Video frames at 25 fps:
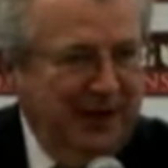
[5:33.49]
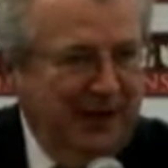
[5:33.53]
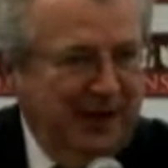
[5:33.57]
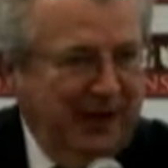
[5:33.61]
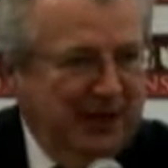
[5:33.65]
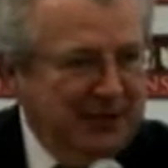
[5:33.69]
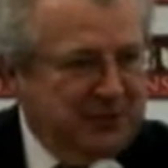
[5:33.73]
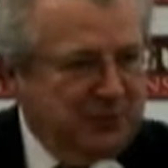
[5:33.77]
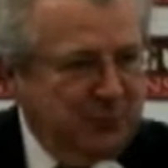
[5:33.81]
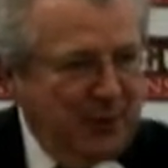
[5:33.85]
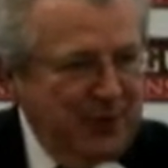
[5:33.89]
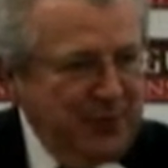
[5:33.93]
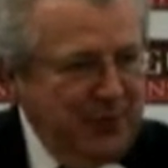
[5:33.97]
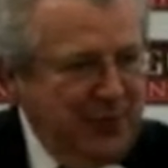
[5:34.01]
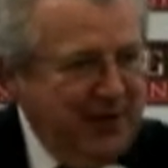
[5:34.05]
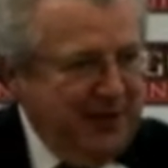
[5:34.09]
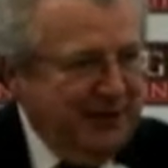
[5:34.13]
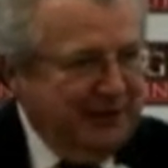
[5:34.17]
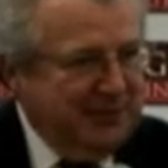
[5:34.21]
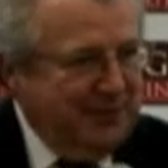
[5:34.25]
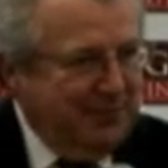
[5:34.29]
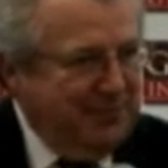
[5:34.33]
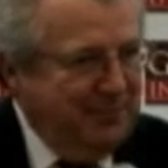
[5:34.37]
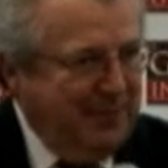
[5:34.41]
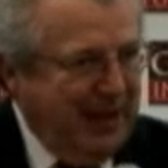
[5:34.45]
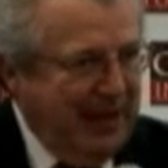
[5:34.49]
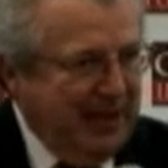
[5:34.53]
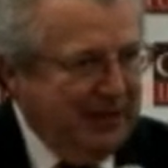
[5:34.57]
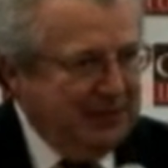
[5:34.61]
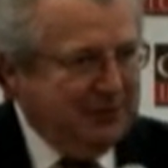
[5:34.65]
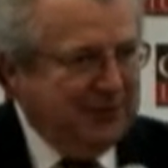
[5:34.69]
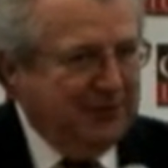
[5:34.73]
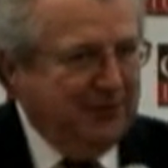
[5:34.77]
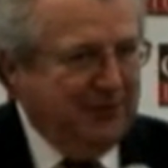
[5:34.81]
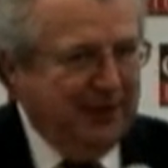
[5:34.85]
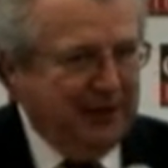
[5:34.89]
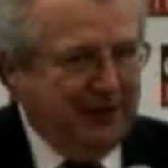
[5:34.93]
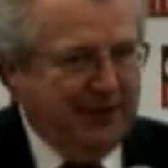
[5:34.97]
It's one thing to
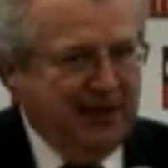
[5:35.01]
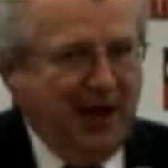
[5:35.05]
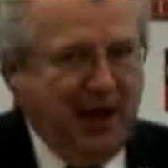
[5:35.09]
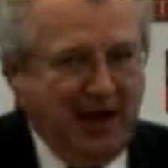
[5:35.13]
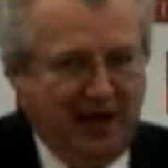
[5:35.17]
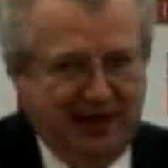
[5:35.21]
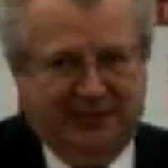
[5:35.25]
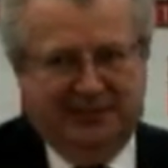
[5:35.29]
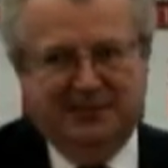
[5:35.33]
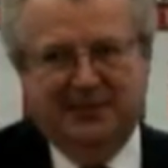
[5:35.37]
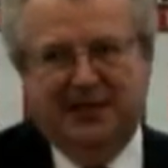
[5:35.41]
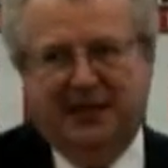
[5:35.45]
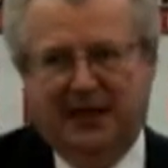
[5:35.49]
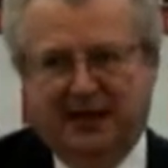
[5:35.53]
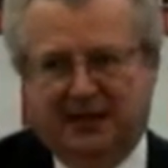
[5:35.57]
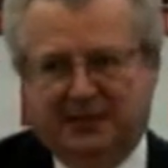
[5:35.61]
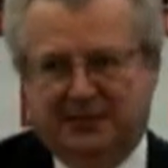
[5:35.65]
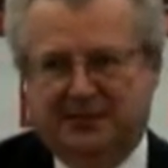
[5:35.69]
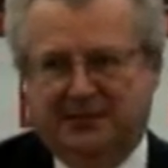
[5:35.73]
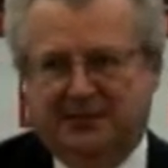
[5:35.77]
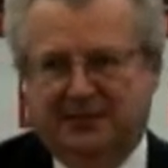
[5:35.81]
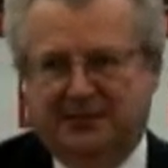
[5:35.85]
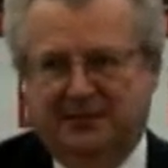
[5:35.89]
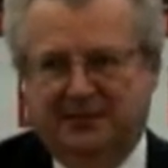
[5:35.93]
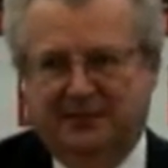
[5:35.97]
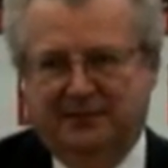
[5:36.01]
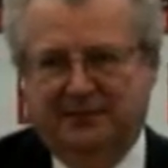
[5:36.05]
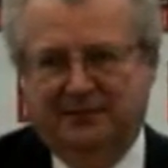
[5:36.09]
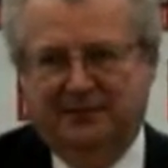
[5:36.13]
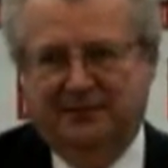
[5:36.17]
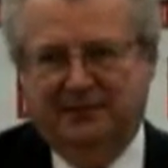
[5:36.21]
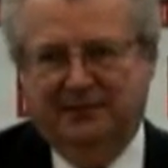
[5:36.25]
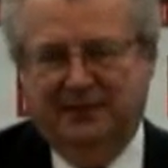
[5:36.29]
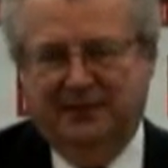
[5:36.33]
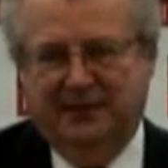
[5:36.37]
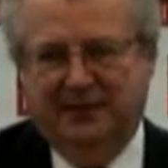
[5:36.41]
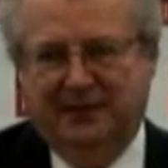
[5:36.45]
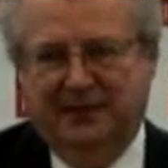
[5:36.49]
master the context.
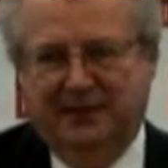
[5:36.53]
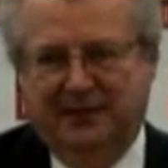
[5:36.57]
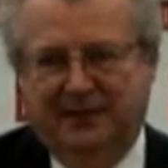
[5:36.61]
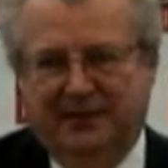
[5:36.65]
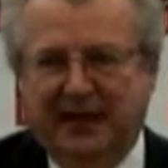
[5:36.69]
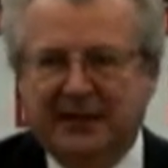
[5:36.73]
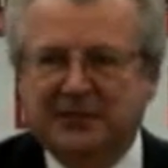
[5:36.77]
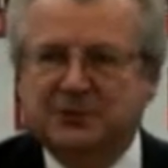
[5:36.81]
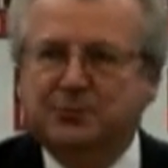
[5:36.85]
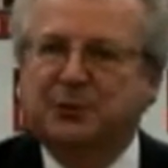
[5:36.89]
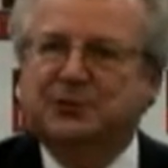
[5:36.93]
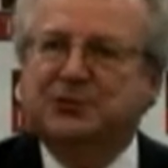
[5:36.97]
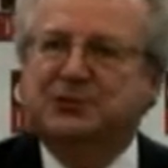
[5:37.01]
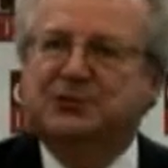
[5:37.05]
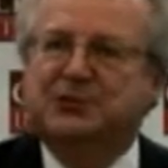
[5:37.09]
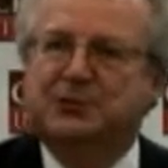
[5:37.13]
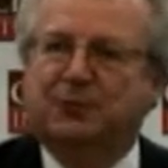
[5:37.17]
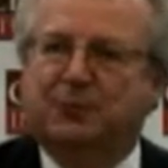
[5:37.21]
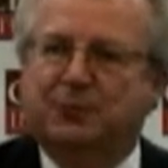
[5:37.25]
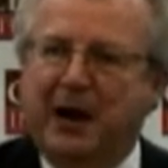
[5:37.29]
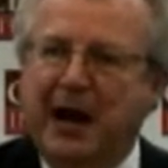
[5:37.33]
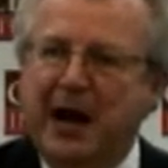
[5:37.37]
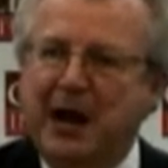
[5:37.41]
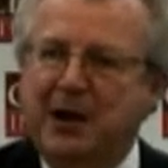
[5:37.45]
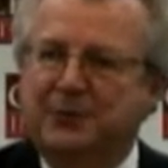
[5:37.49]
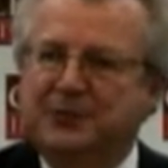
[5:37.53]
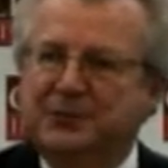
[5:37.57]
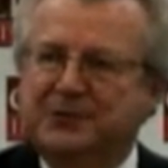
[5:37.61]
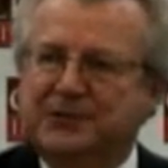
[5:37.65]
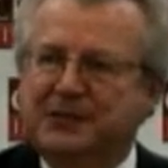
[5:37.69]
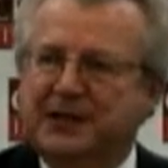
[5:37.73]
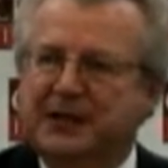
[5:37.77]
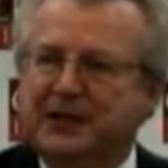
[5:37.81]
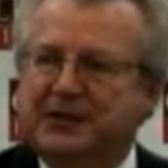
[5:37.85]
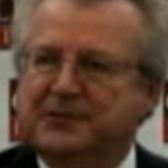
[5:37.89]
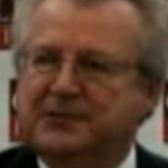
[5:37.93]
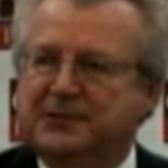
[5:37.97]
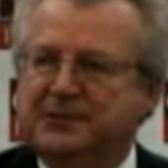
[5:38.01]
That's what surrounds
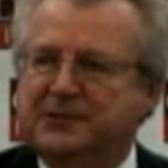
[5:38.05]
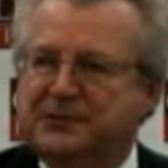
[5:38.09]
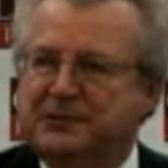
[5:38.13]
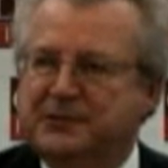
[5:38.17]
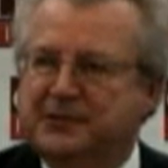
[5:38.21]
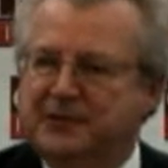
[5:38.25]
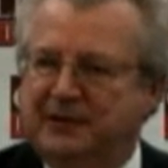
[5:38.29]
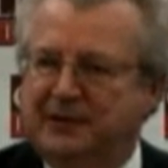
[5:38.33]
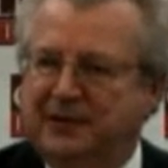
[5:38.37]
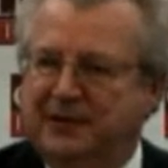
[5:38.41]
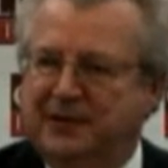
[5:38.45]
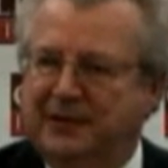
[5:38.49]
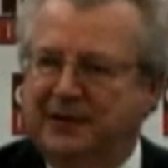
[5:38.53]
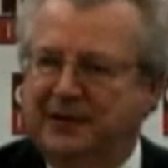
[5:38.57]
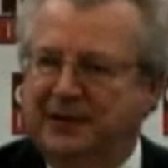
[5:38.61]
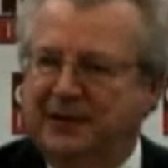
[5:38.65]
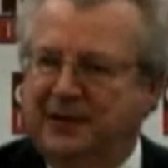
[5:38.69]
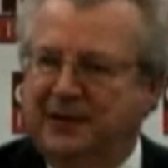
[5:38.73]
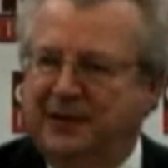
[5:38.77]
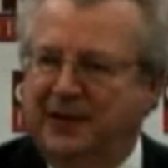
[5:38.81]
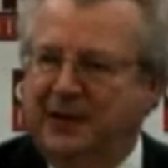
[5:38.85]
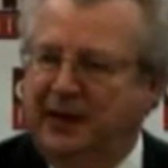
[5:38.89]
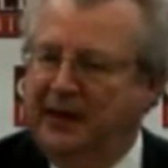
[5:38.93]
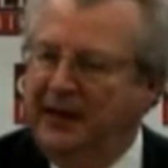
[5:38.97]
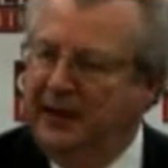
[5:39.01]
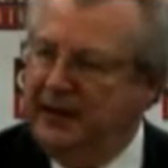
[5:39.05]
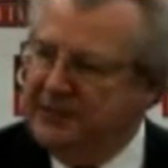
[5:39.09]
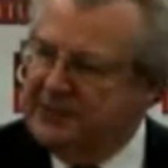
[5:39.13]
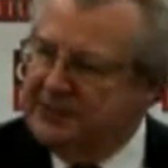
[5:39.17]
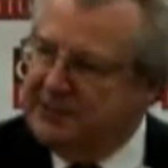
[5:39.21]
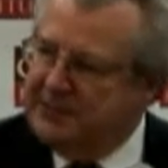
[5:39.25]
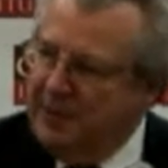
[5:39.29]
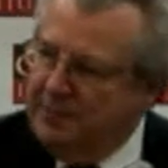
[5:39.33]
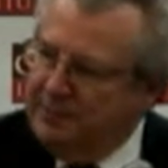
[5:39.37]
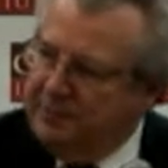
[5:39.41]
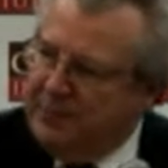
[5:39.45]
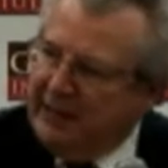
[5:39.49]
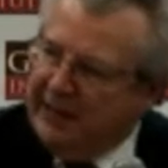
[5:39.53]
us. It's
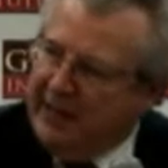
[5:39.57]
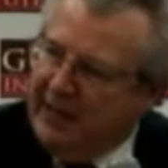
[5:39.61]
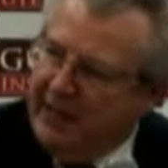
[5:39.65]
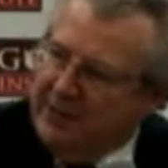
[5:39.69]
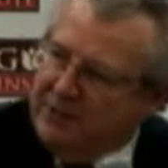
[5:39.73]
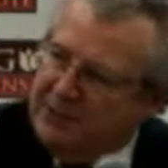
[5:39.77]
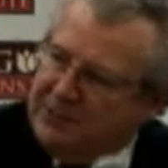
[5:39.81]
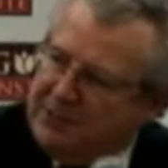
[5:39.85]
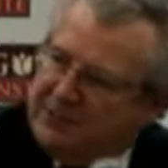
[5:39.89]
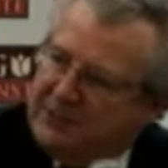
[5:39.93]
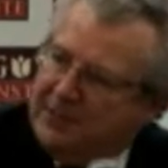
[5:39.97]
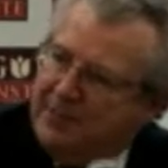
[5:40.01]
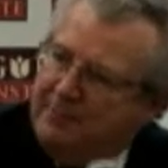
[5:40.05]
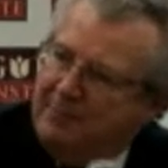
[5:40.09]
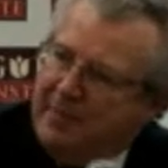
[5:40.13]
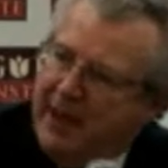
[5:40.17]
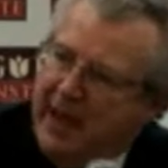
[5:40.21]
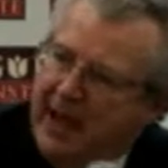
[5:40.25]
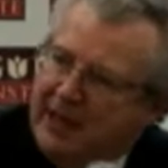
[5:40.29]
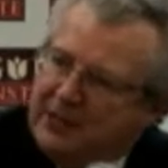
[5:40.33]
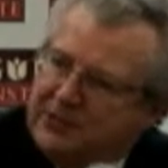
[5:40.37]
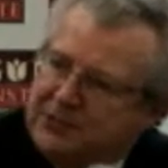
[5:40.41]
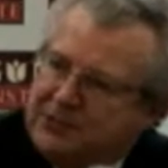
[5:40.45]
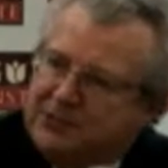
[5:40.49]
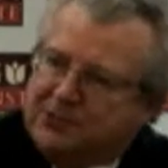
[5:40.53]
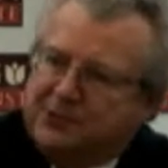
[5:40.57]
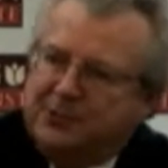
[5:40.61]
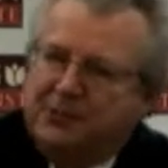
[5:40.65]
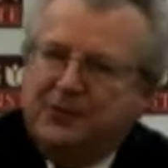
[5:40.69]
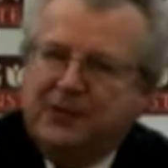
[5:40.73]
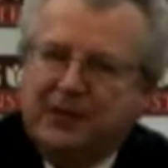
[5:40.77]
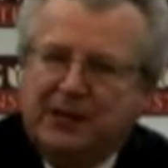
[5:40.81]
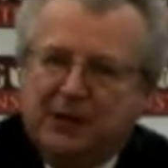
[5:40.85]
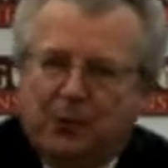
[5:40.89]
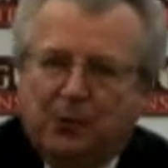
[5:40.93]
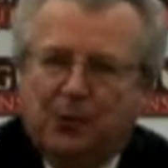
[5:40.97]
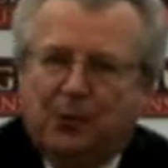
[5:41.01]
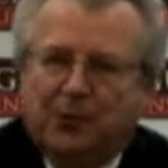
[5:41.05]
something else to master
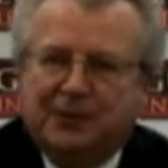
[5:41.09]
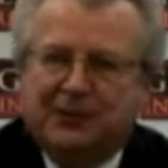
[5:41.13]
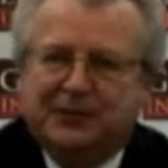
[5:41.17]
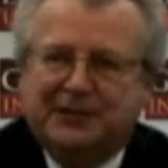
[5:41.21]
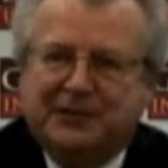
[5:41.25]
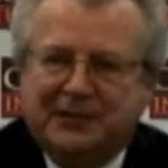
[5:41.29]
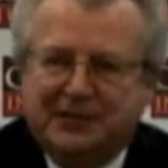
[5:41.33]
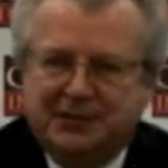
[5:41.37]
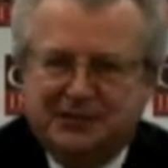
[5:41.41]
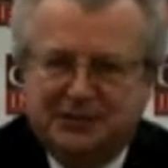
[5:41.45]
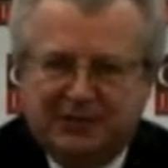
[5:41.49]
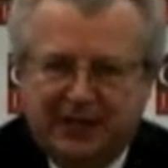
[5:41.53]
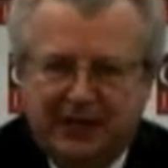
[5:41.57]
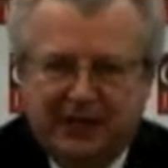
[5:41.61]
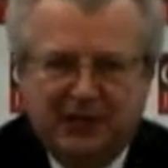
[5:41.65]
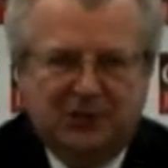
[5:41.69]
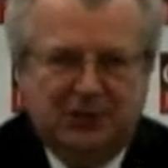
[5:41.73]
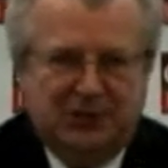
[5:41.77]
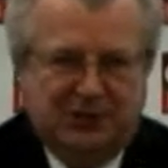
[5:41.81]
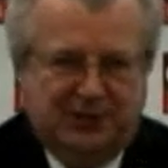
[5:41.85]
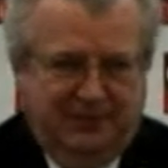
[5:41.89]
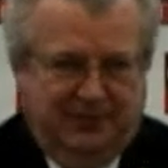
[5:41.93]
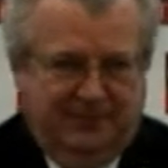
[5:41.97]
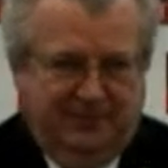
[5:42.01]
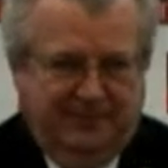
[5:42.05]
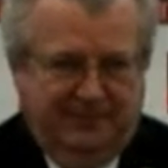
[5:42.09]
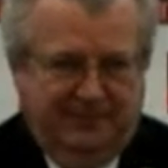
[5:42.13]
the organization.